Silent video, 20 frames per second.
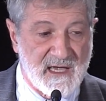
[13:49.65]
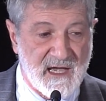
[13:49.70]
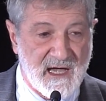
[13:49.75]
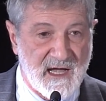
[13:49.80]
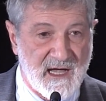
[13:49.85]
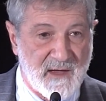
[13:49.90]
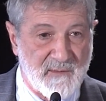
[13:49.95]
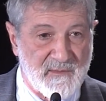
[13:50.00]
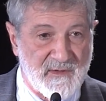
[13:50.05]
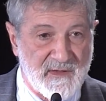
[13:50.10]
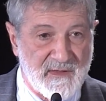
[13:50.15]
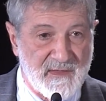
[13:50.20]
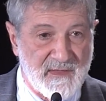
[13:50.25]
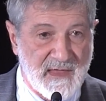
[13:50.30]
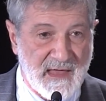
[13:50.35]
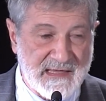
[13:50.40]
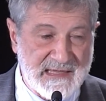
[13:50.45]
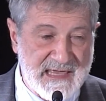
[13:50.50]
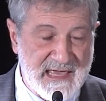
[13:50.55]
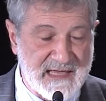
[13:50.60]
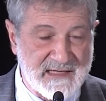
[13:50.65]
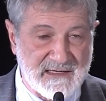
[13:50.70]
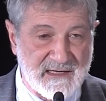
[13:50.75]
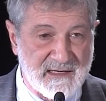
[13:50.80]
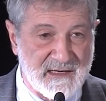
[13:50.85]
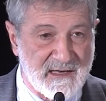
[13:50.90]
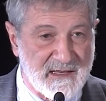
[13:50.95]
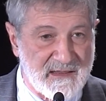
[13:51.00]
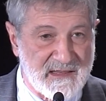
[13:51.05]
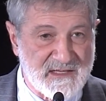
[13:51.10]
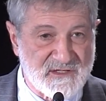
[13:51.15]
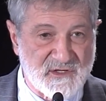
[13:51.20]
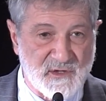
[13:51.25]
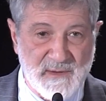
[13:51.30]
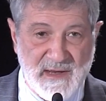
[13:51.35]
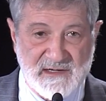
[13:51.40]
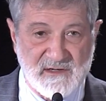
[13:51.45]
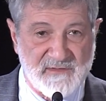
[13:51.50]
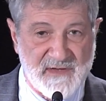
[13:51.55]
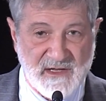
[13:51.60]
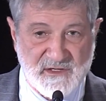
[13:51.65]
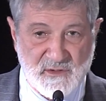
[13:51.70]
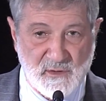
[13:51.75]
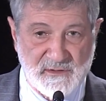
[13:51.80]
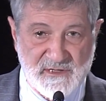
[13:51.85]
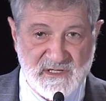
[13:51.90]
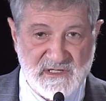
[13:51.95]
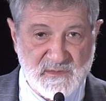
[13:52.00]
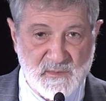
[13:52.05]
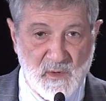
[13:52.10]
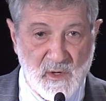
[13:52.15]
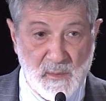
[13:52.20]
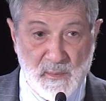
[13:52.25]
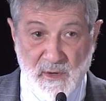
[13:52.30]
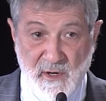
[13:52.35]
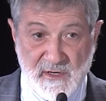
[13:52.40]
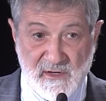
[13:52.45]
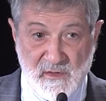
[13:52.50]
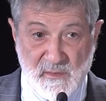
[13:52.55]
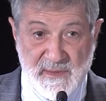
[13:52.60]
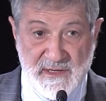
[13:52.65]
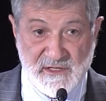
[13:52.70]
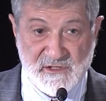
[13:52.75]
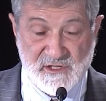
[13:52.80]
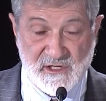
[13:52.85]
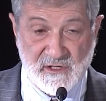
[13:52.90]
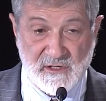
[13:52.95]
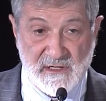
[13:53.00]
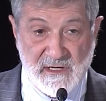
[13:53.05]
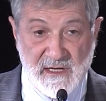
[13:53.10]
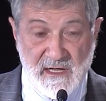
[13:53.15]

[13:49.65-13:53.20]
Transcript: um, again, these direct effects are only a small part of the picture.